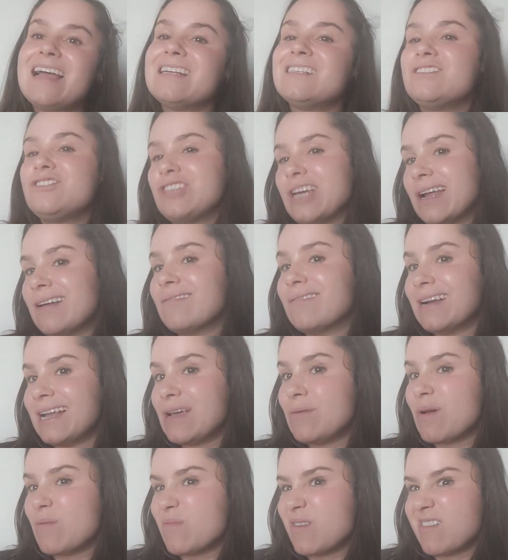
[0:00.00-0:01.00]
generally
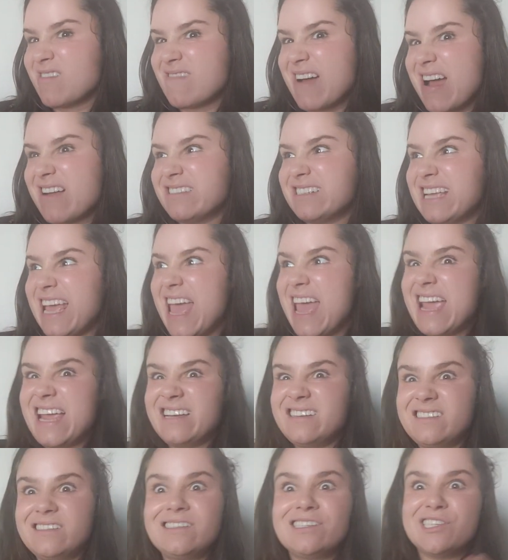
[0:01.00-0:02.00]
when we're around 8
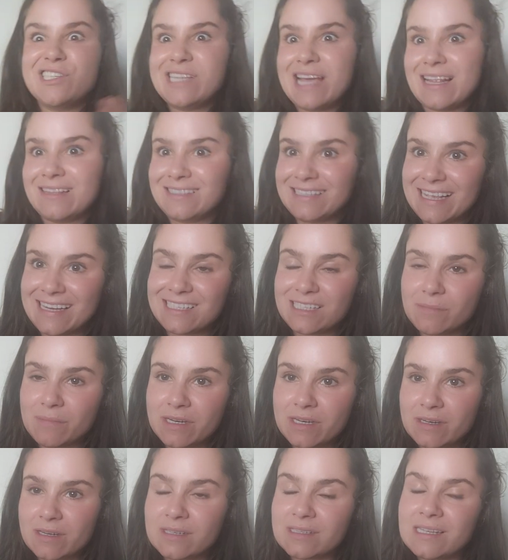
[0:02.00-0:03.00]
to 10
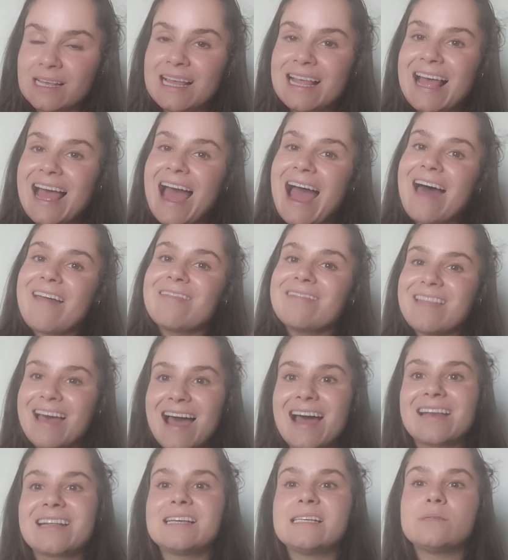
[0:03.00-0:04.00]
centimeters, and
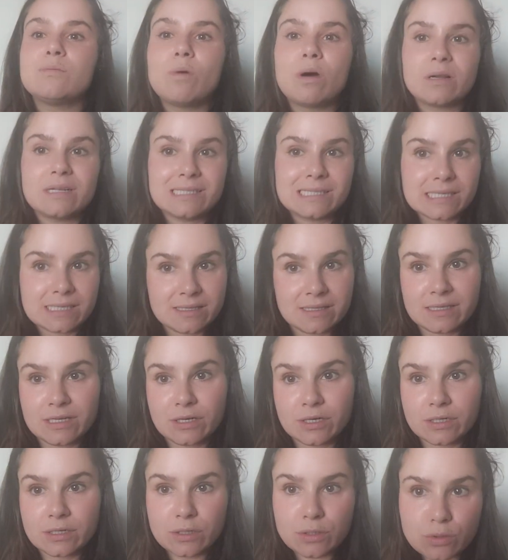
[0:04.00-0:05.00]
that is what is
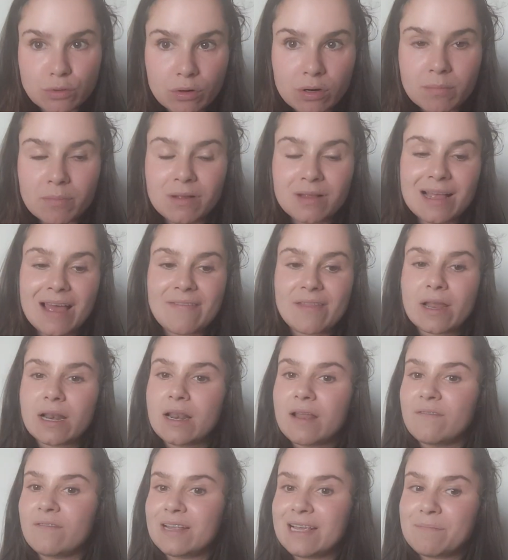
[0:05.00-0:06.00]
considered normal, and that
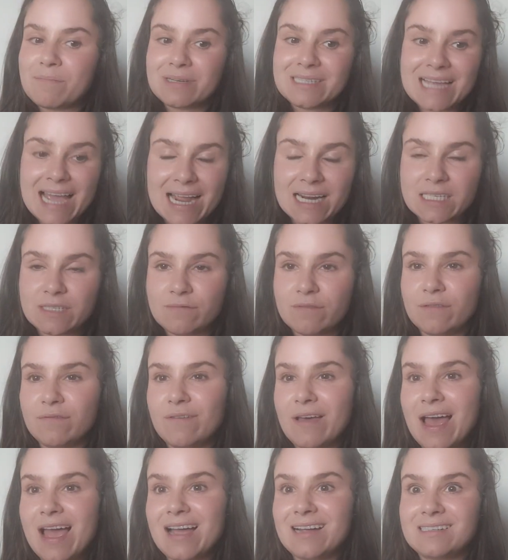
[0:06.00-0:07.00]
lovely protective
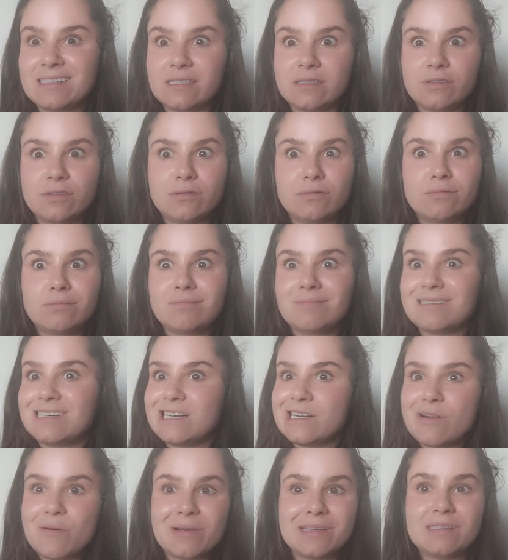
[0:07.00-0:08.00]
effect, and you
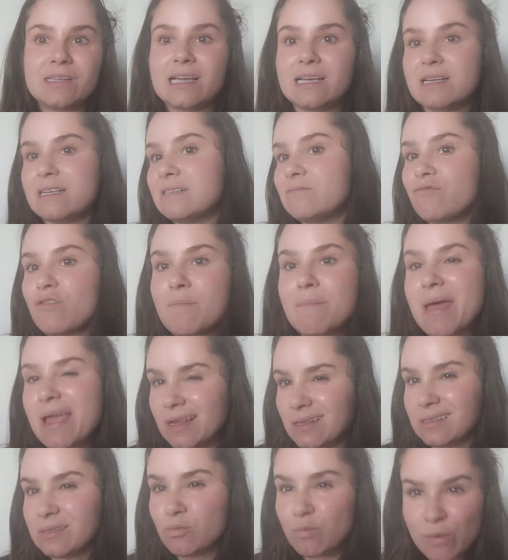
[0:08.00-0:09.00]
know, is, it
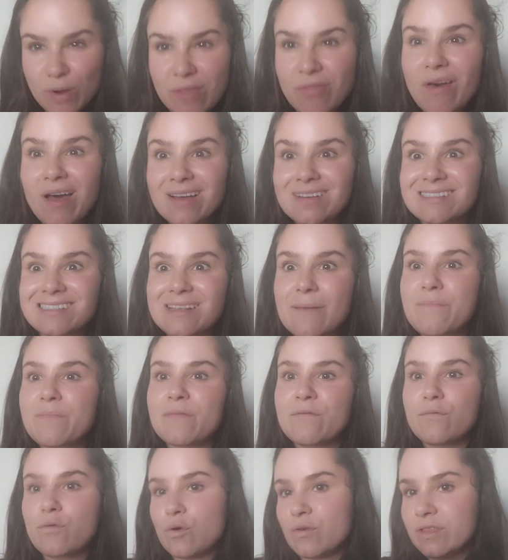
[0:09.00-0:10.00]
remains with us
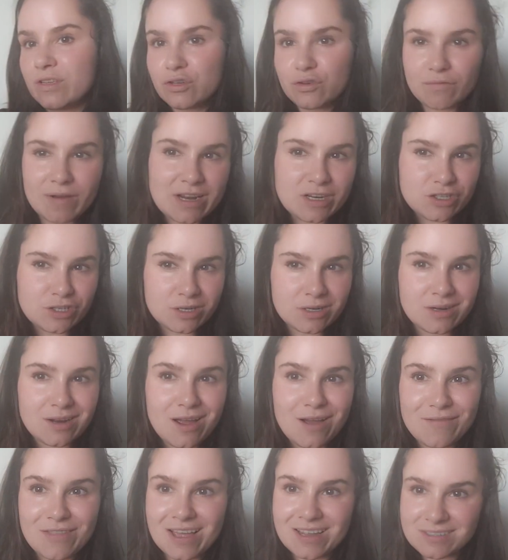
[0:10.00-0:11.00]
for the duration
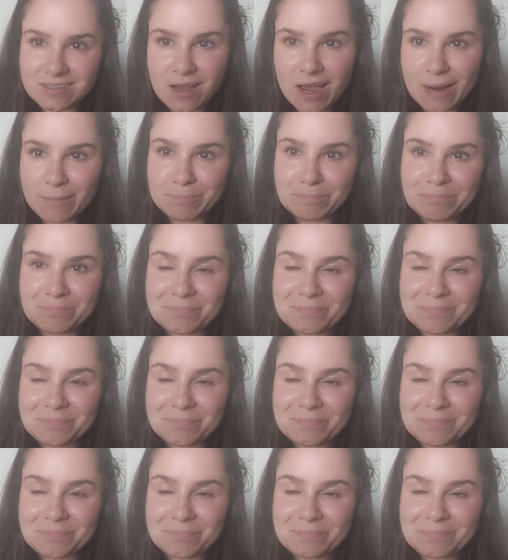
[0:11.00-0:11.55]
of that time.